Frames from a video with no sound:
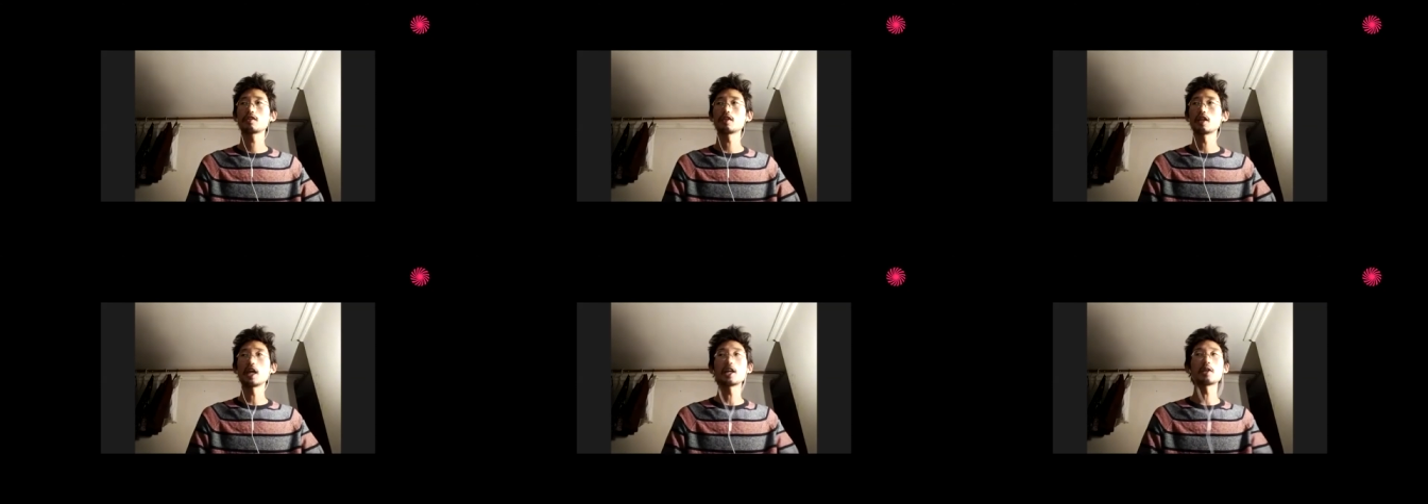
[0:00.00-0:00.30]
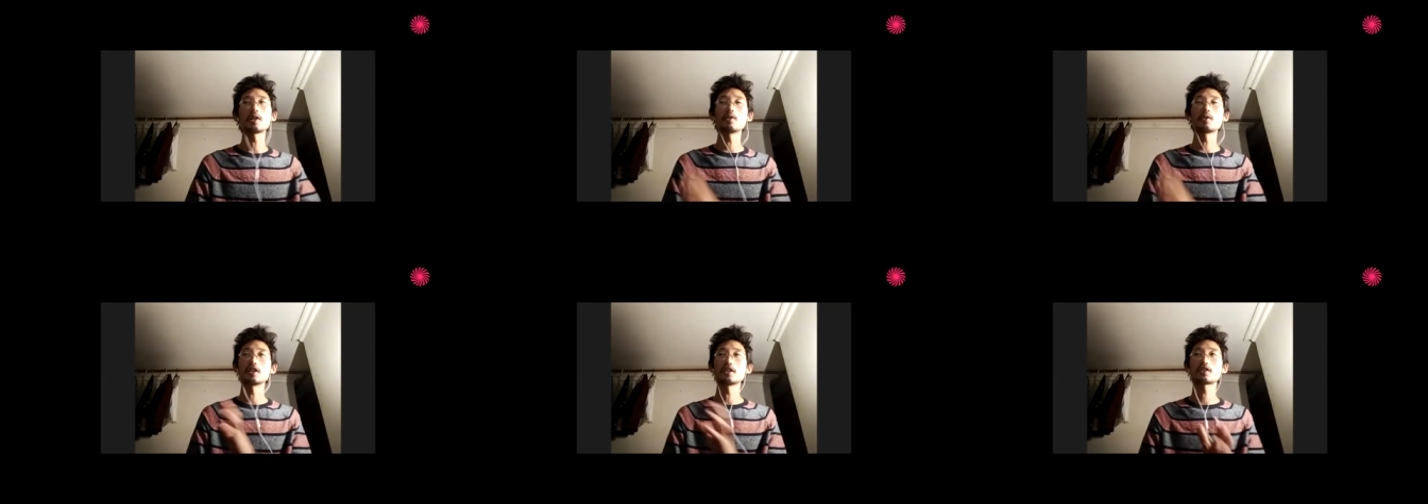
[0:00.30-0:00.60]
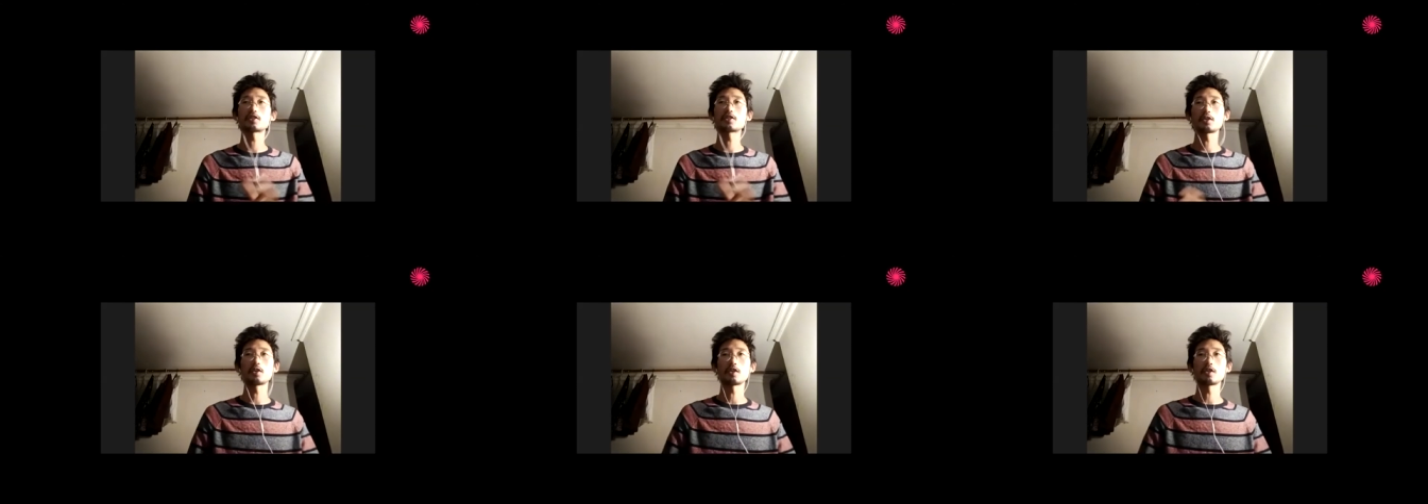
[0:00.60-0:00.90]
anyways,
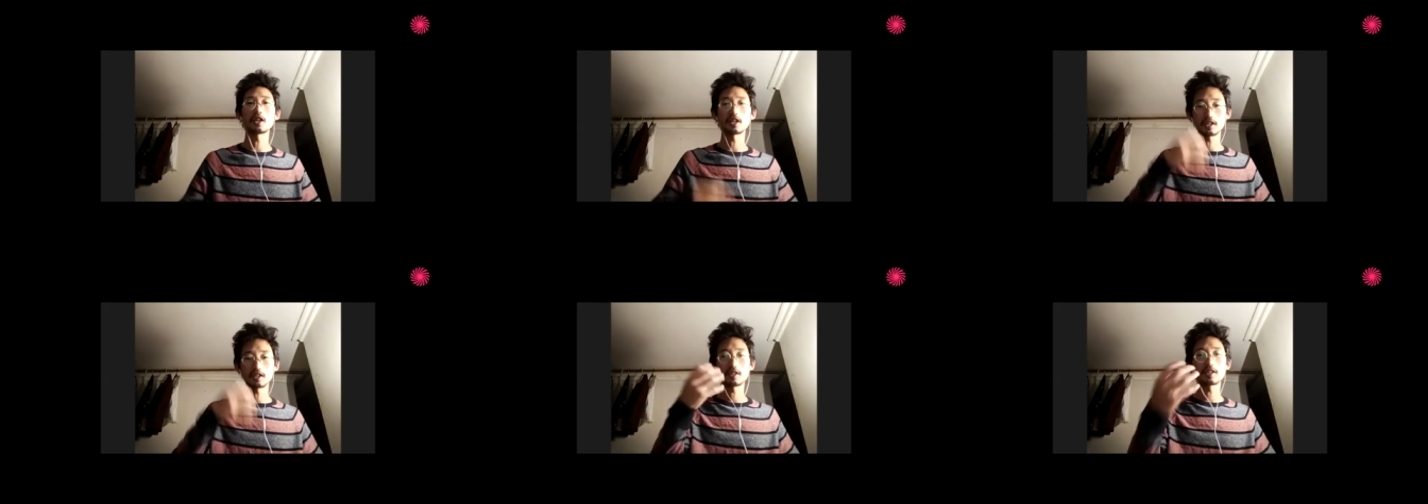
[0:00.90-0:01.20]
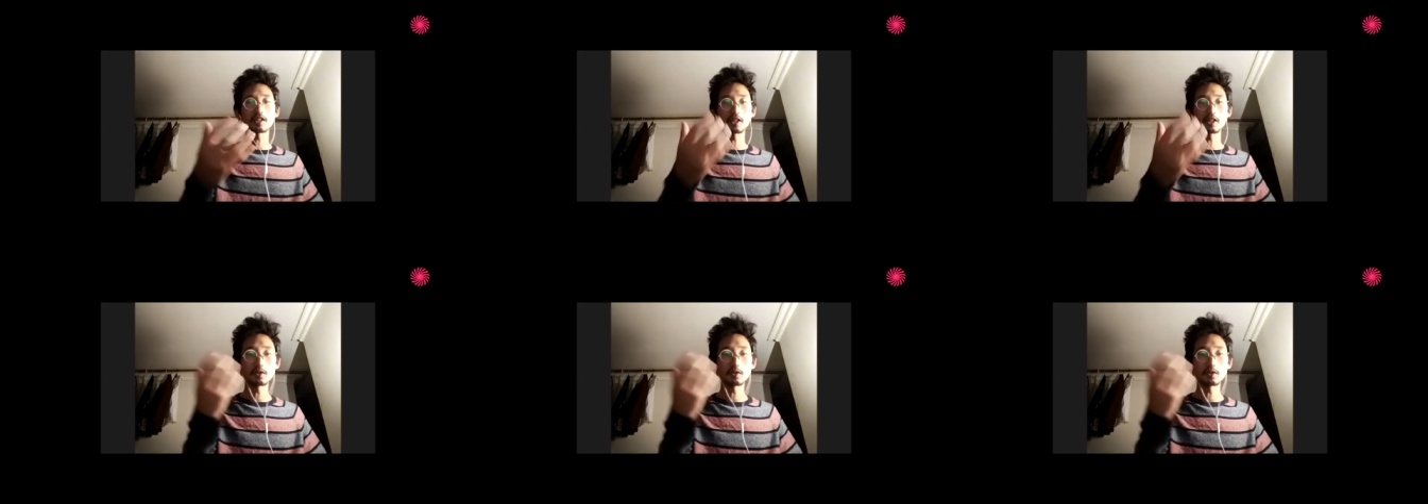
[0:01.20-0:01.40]
so like it